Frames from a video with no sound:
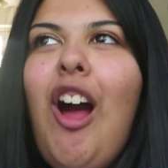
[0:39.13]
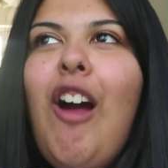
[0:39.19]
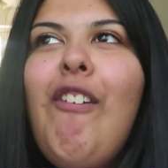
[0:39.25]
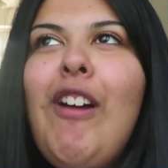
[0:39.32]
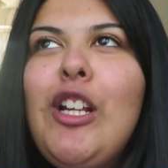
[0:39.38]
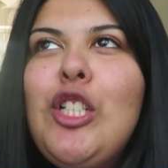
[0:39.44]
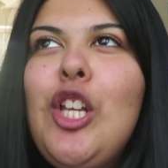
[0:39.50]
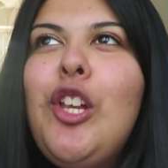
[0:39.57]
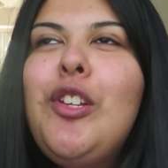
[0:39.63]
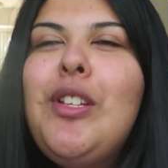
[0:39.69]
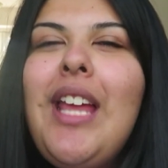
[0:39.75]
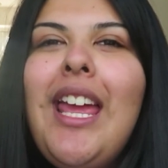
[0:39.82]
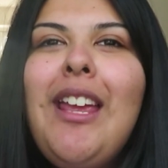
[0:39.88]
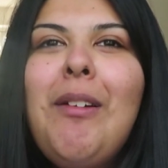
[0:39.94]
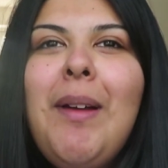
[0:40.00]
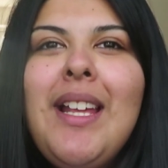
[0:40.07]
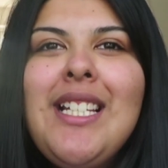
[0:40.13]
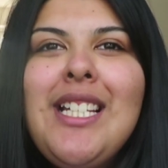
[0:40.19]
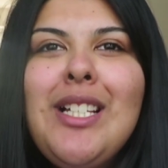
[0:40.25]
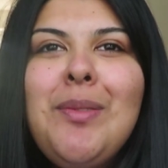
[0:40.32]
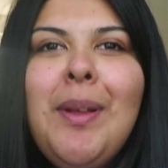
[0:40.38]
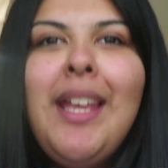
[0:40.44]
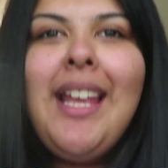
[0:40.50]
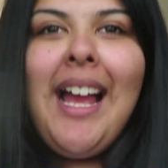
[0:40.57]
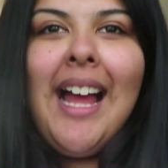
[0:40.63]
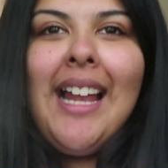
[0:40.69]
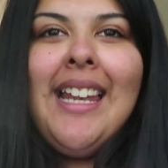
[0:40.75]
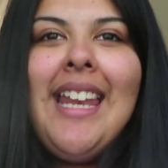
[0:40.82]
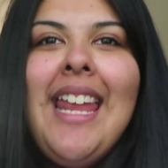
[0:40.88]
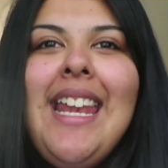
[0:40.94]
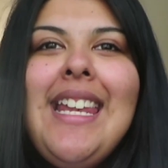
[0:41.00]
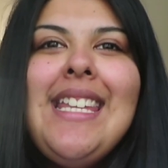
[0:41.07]
I've had two takeaways this week. I
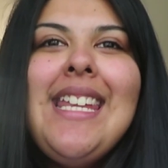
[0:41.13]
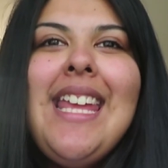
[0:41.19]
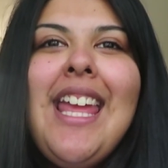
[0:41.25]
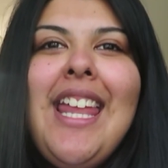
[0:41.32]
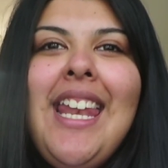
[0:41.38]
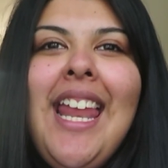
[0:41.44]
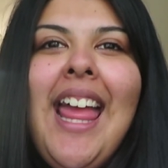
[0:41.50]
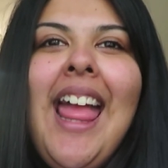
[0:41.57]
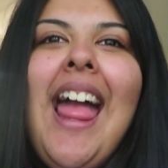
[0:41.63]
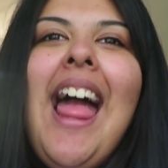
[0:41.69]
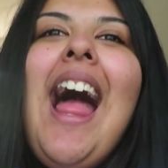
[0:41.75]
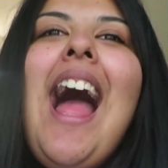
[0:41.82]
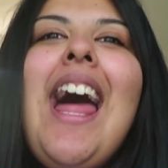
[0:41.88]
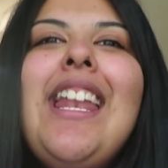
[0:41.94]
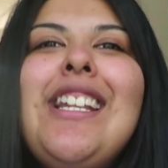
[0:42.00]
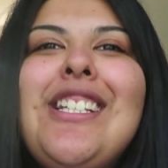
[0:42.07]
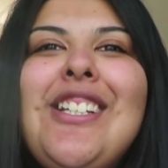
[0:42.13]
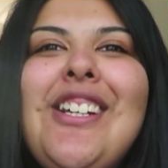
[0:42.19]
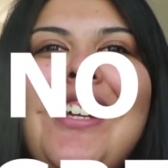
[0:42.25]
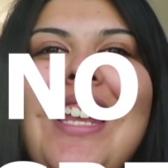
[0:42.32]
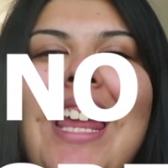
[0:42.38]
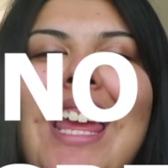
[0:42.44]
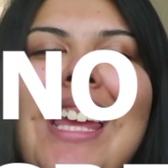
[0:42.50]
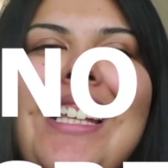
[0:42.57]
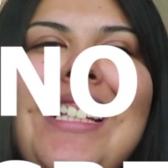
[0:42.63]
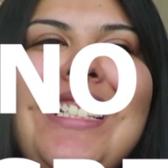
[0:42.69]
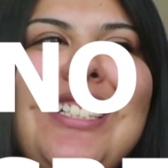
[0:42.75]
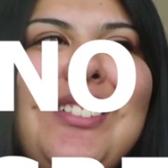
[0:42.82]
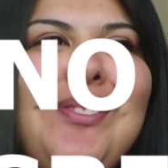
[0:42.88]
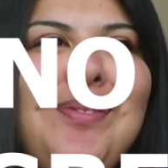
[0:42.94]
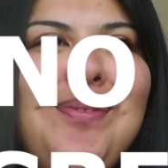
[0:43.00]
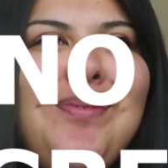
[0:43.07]
had an Indian and a Chinese.